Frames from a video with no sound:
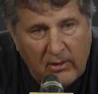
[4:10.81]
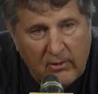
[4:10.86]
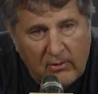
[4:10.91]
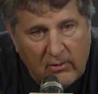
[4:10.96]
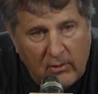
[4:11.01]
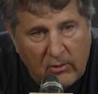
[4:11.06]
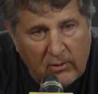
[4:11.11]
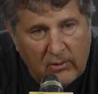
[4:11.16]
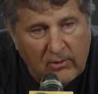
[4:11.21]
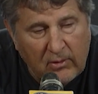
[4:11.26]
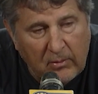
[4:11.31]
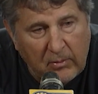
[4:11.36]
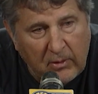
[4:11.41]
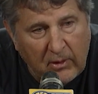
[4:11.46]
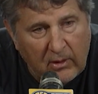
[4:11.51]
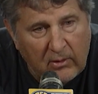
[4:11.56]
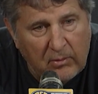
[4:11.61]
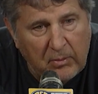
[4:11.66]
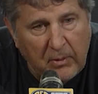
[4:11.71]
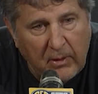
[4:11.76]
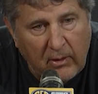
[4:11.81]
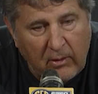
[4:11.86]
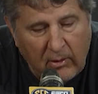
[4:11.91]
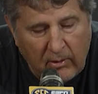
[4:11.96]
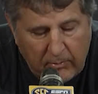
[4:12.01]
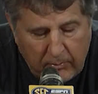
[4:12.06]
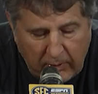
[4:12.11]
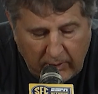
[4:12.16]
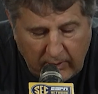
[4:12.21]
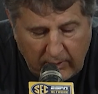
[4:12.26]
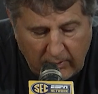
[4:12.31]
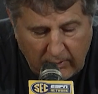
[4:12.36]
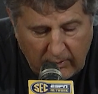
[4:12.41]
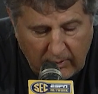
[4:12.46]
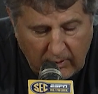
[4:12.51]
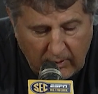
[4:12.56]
He's doing some things better and better.